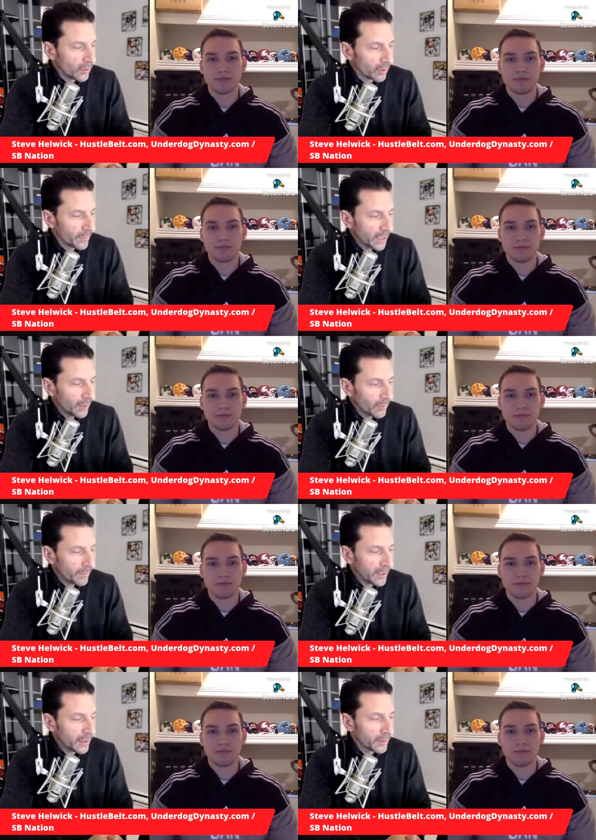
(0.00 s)
Speaker 1: Dormady would
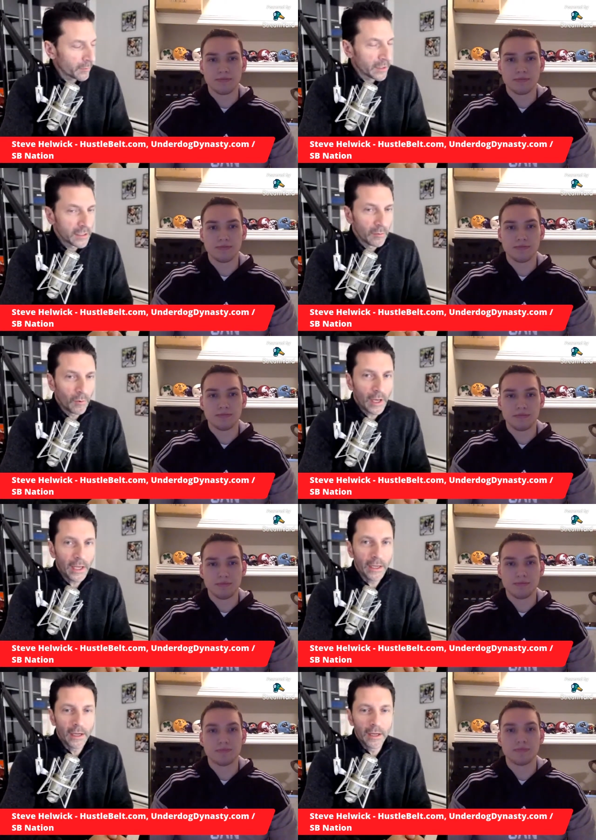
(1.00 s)
be another reason
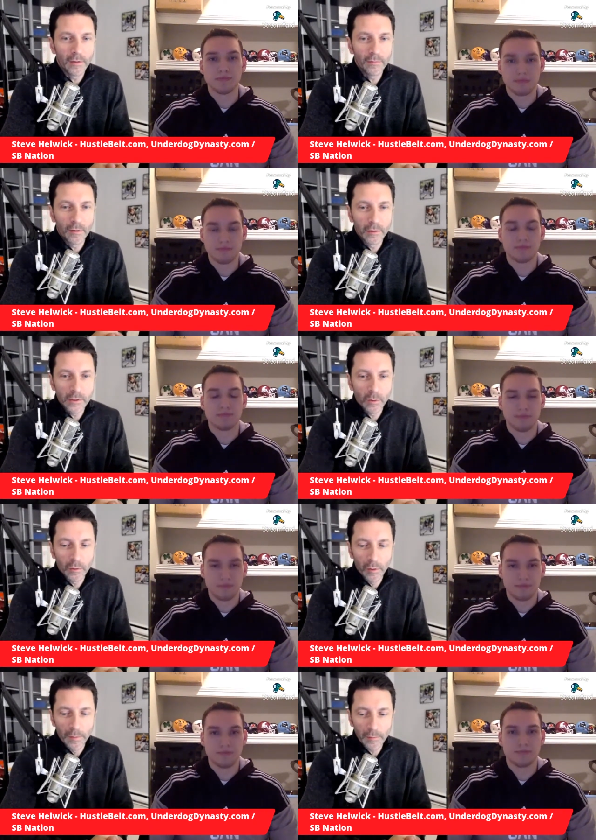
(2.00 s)
why folks would
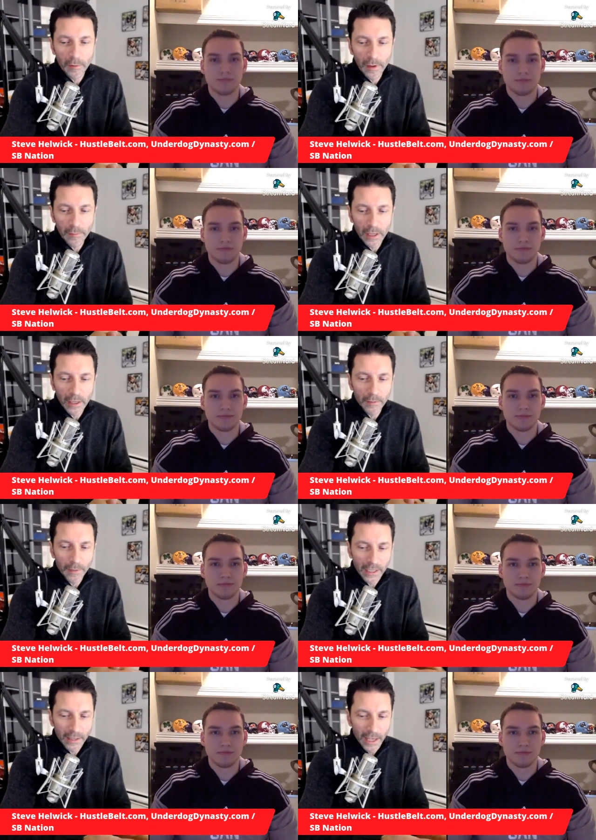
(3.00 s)
remember, maybe
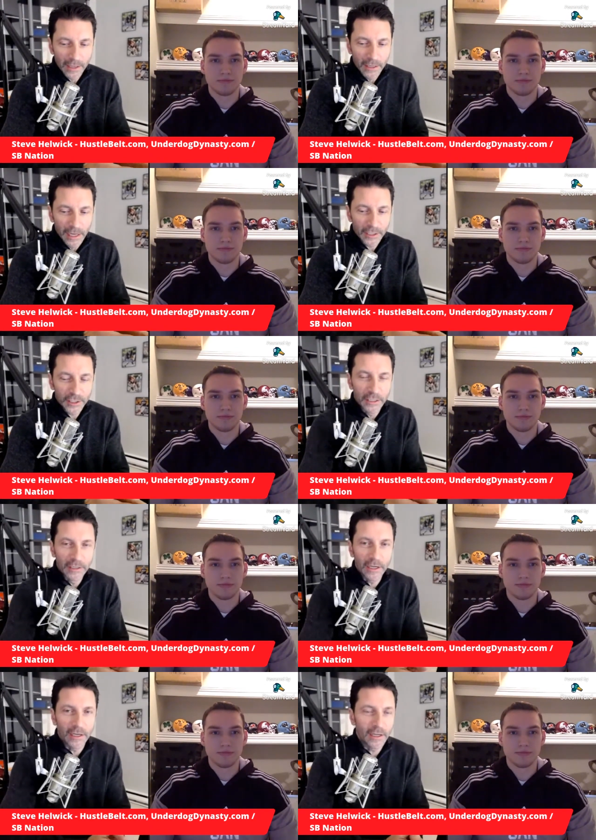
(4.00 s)
make that connection.
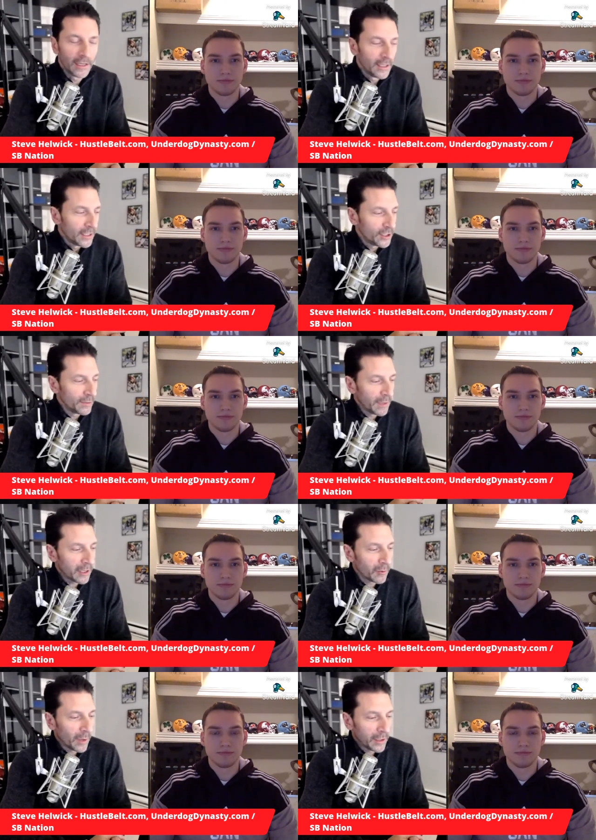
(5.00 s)
Jim
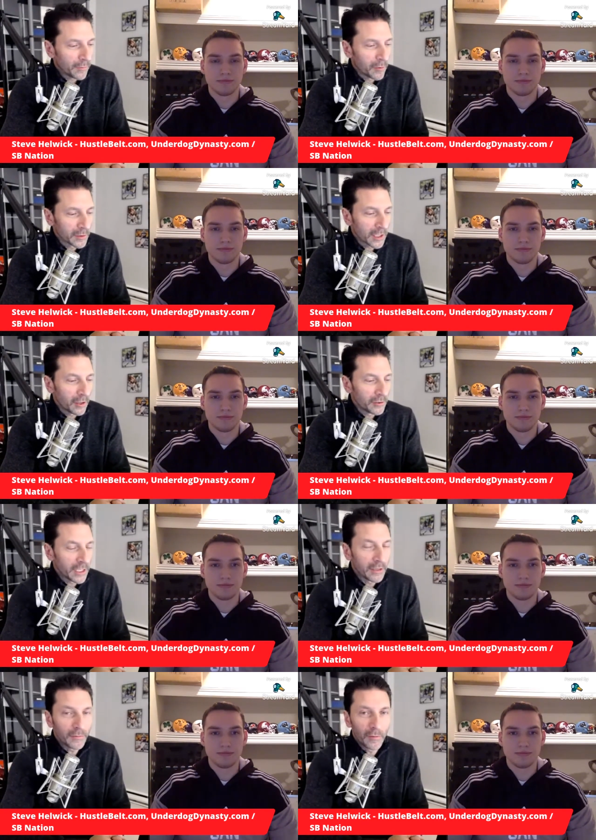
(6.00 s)
McElwain, of course,
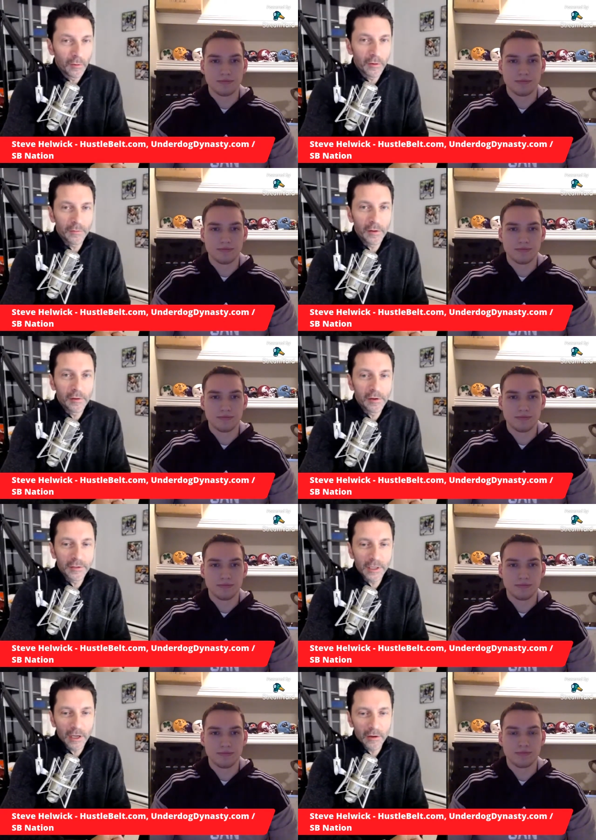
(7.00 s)
coaching at Florida a few years
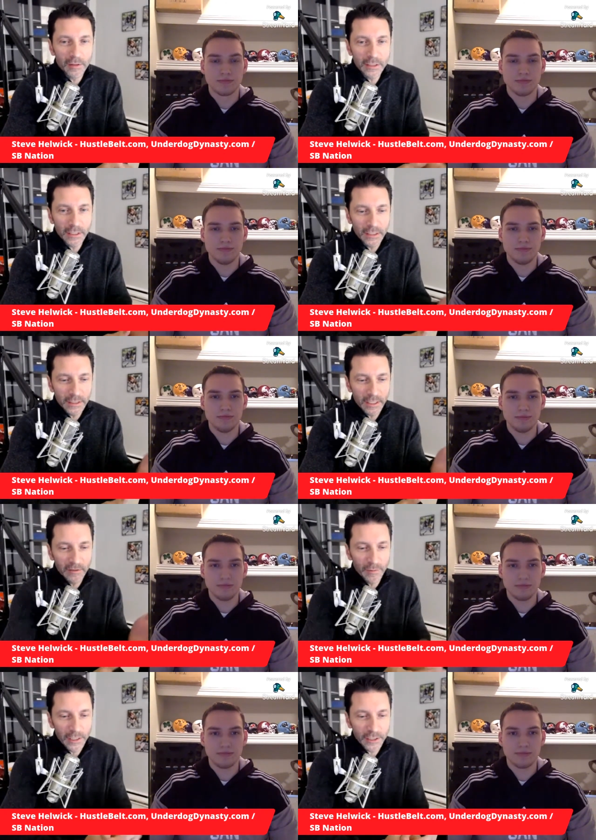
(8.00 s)
ago, as Steve
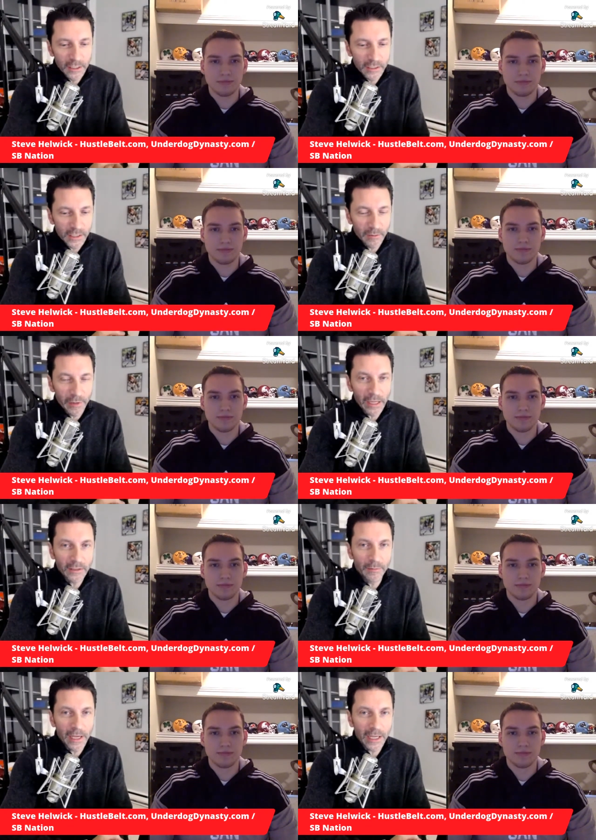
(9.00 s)
mentions,
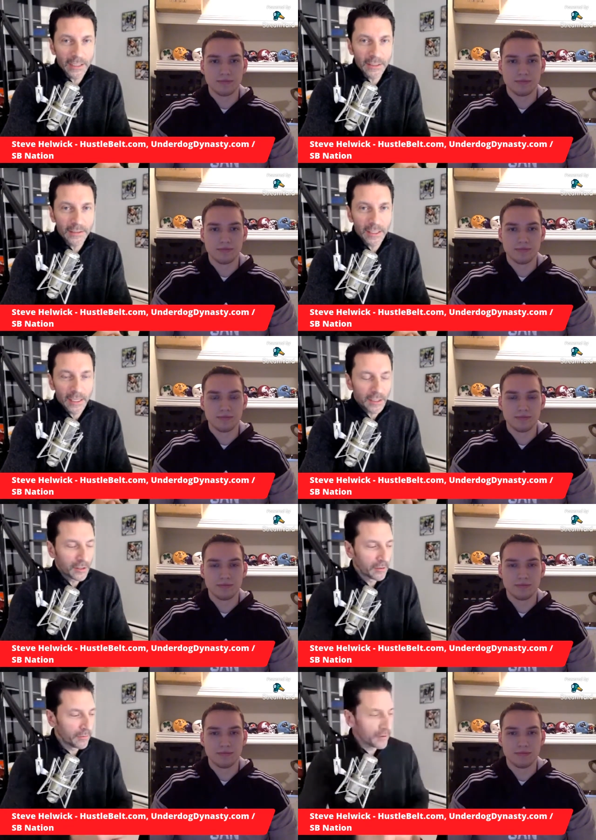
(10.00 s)
back-to-back SEC
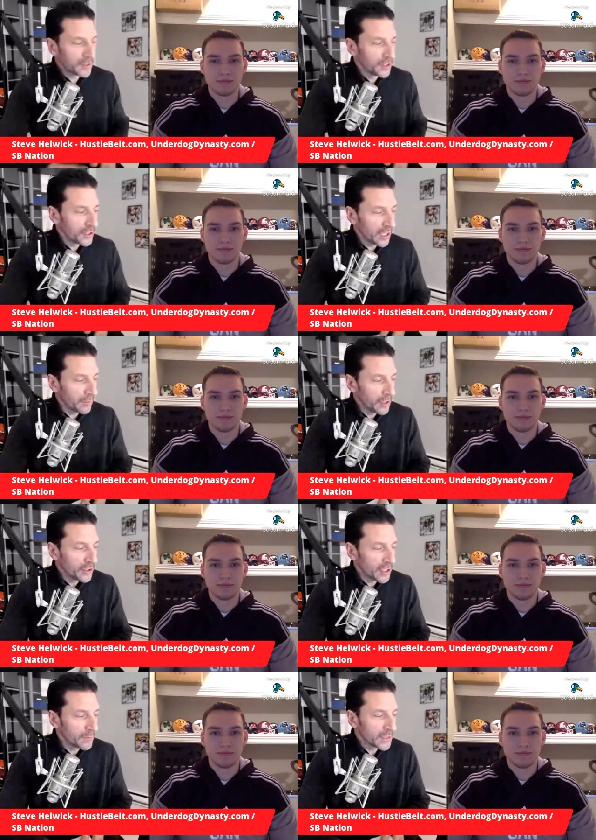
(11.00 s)
Eastern Division
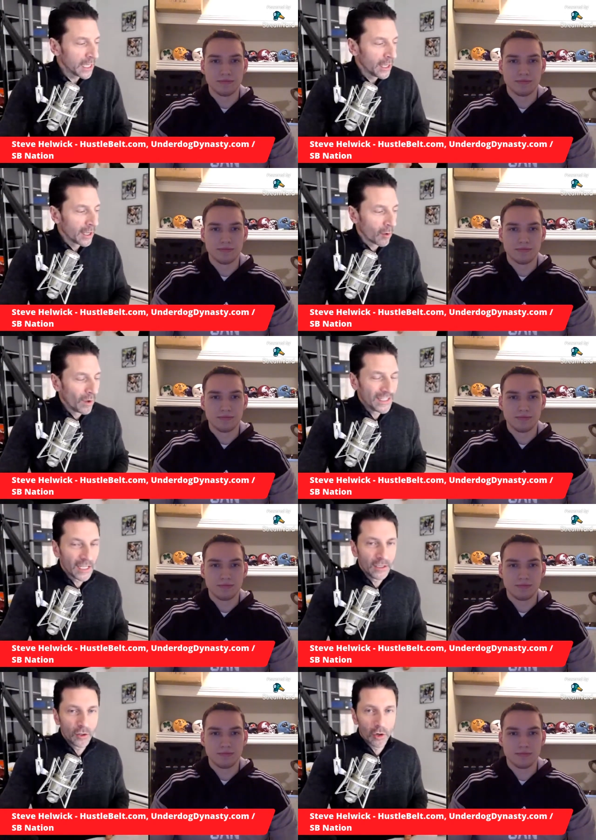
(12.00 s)
championships.
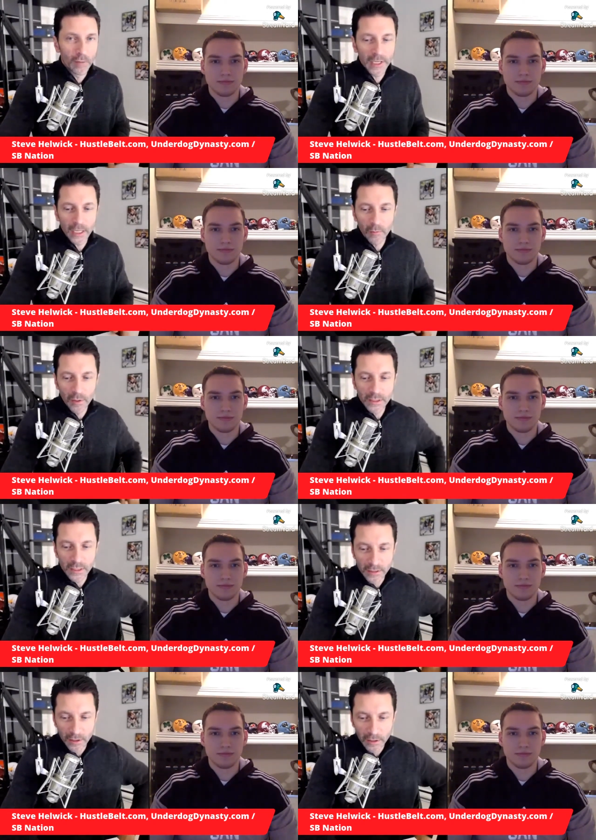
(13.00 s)
Quinton Dormady, once the
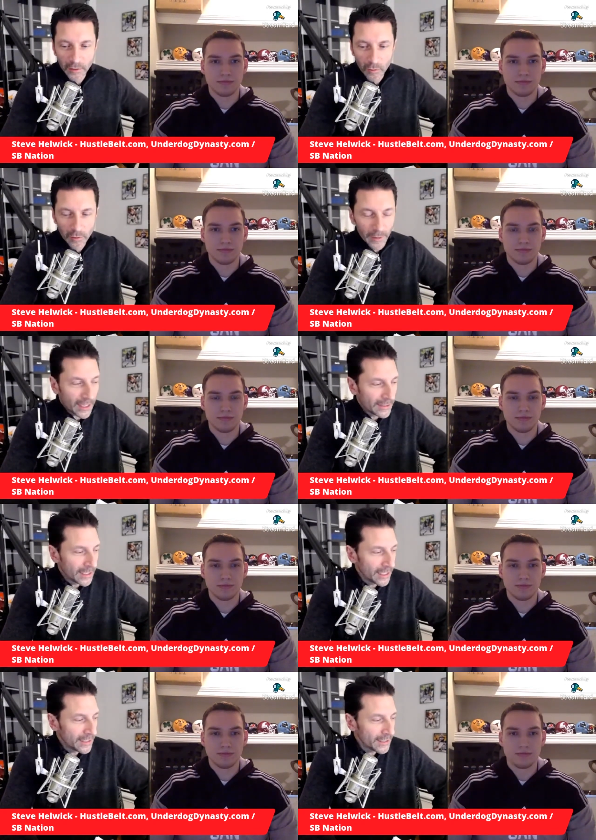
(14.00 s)
starting quarterback at
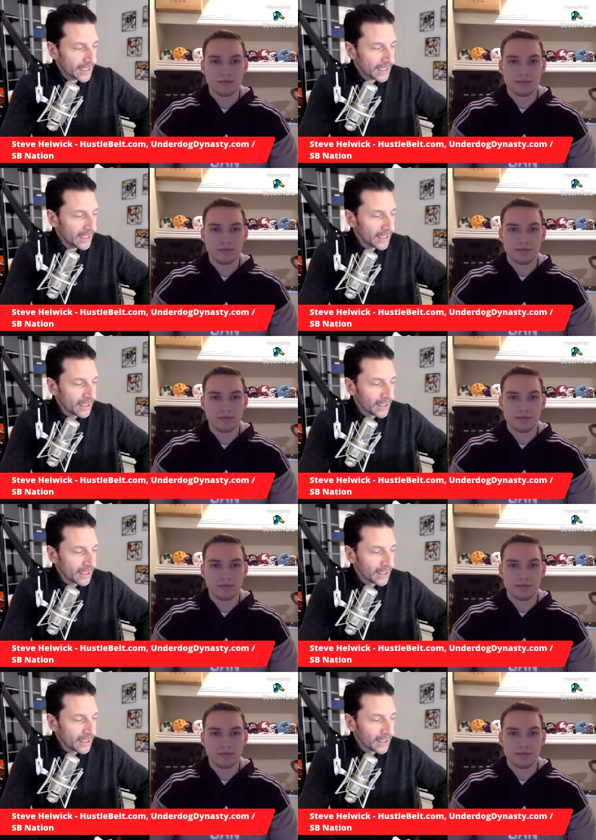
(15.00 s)
Tennessee,